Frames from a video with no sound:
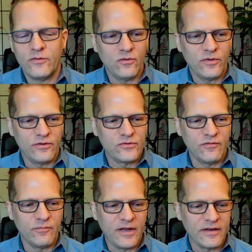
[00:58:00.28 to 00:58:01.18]
whether sort
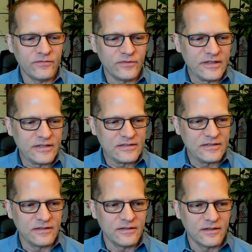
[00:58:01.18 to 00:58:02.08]
of mindfulness
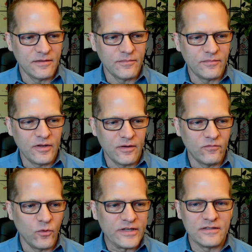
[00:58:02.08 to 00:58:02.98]
and
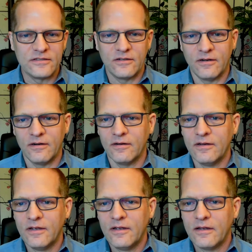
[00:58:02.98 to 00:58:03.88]
avoidance
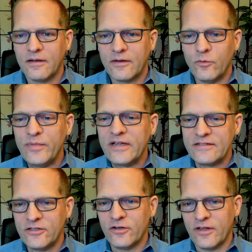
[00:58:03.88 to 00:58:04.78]
would be
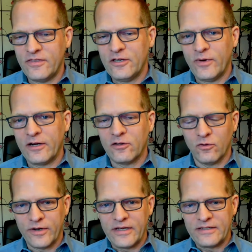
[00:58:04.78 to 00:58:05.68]
considered a theoretical
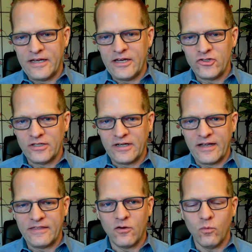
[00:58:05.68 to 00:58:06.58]
orientation. And I
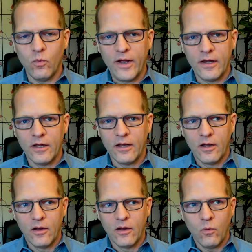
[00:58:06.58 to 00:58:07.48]
think what
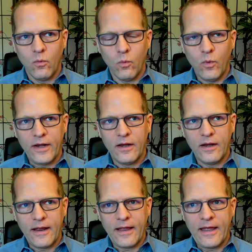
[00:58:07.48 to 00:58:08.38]

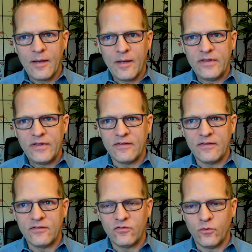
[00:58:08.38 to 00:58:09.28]
happens
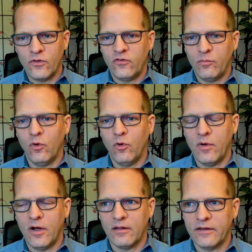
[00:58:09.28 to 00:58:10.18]
for the support
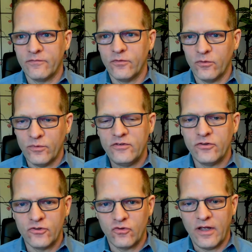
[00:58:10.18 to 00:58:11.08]
model and for the research
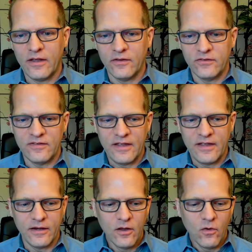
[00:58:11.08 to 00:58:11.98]
trials is that
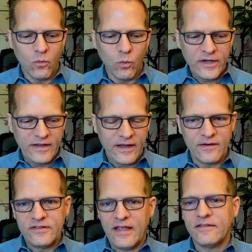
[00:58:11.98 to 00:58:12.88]
what kind
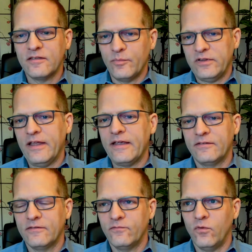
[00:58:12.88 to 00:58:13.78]
of takes the
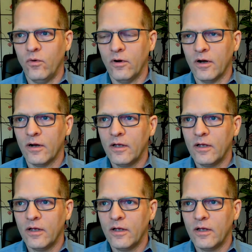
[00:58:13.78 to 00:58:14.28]
place for